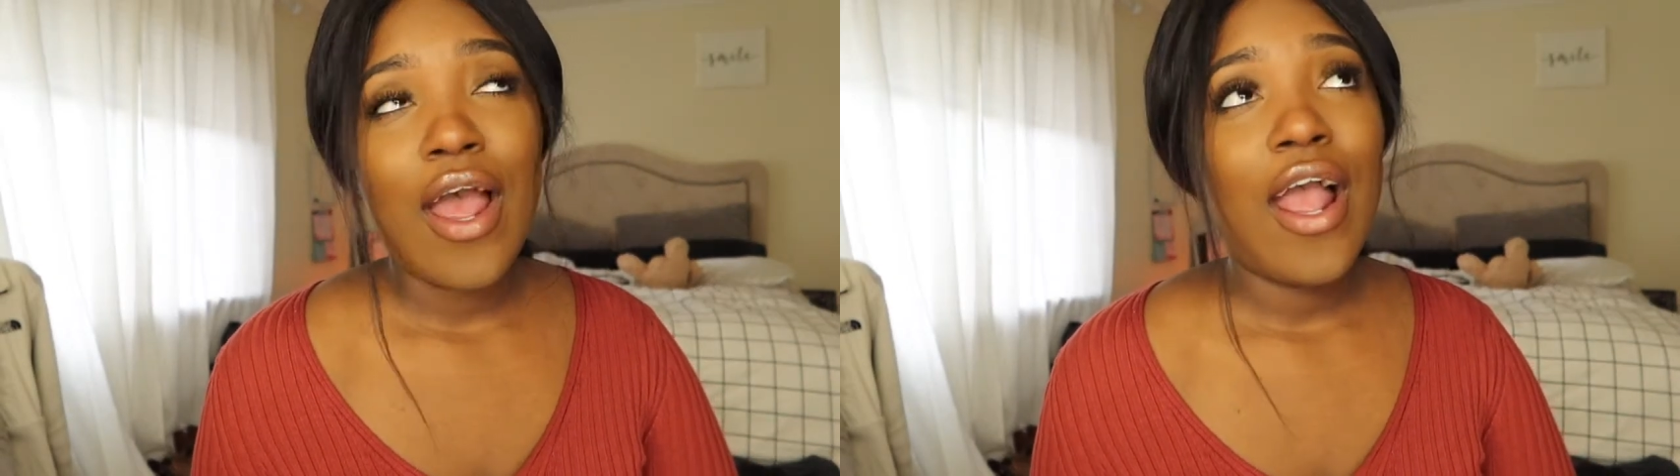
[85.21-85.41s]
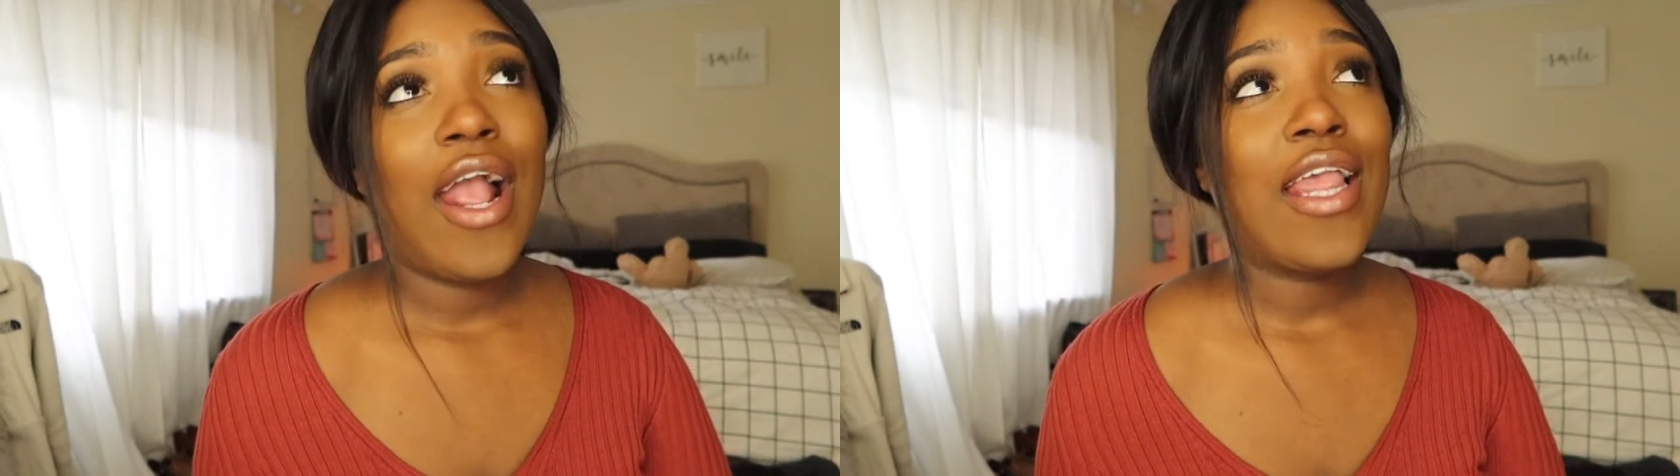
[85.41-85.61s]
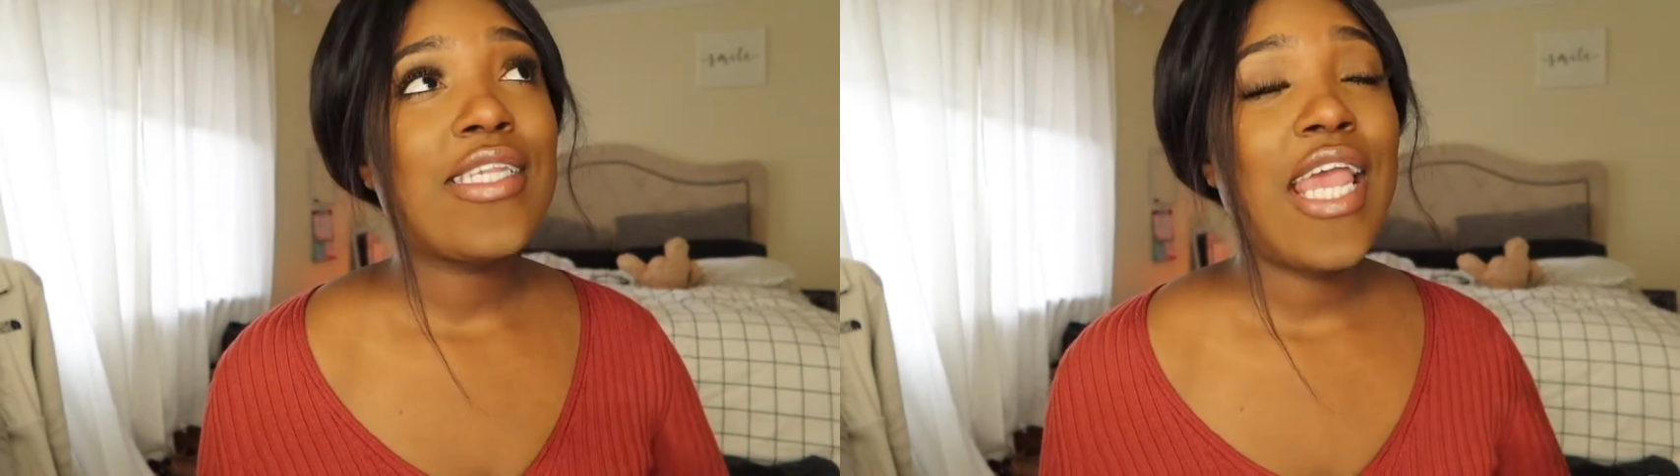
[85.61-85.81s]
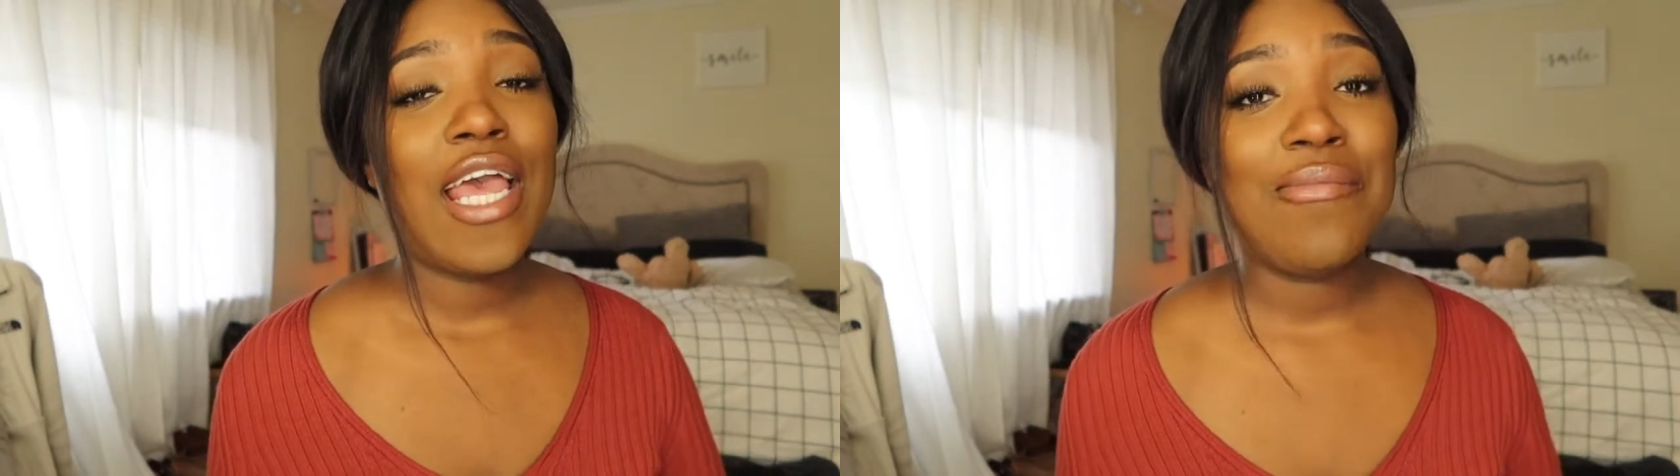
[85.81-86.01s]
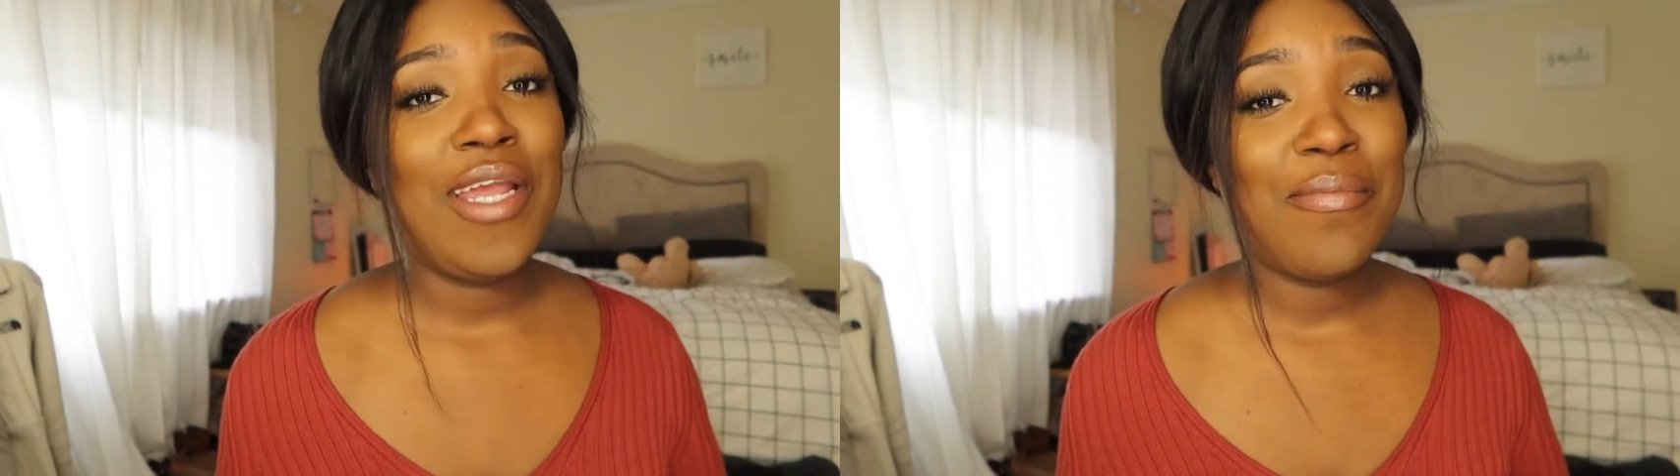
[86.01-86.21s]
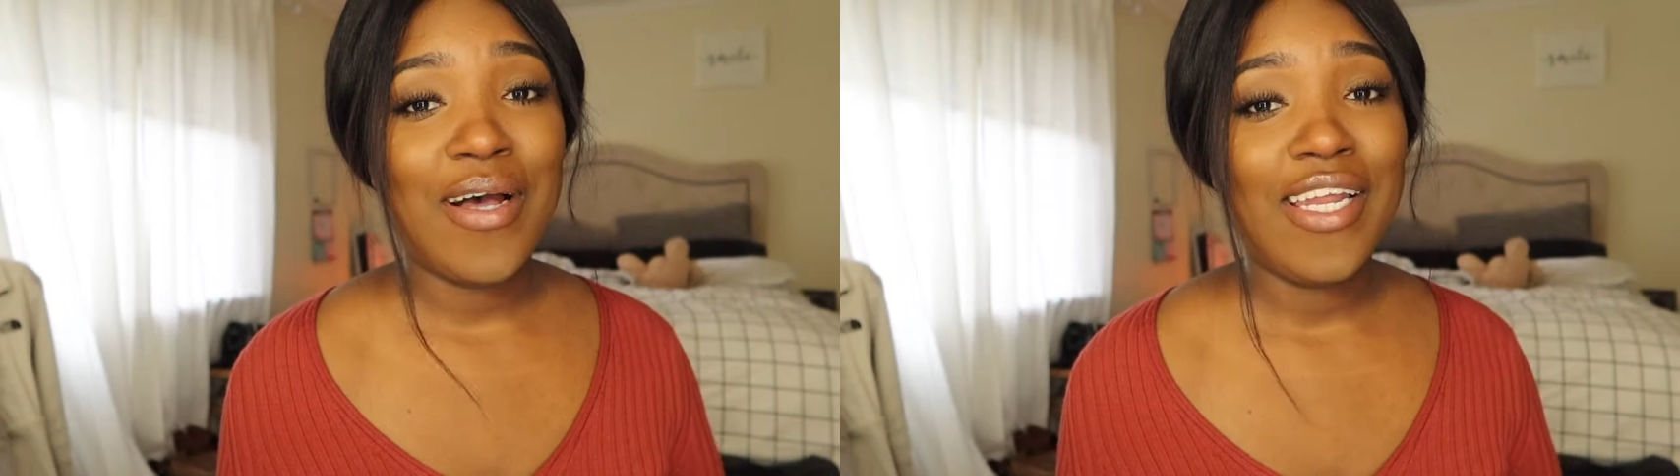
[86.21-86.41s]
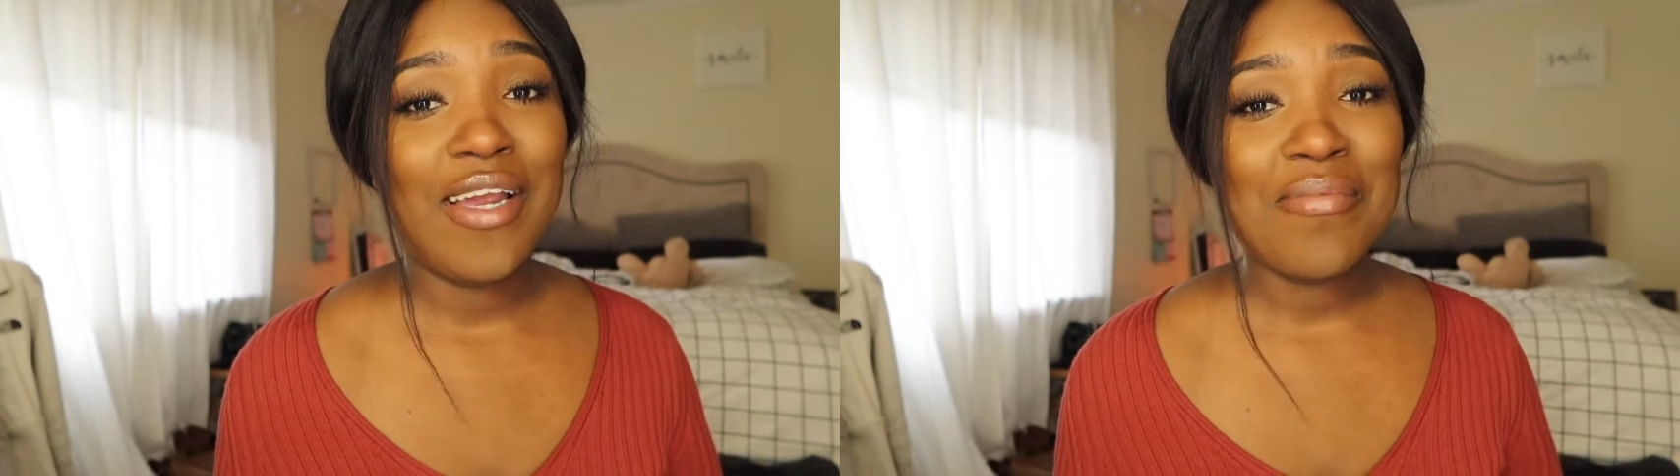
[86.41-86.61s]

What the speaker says: and handmade body care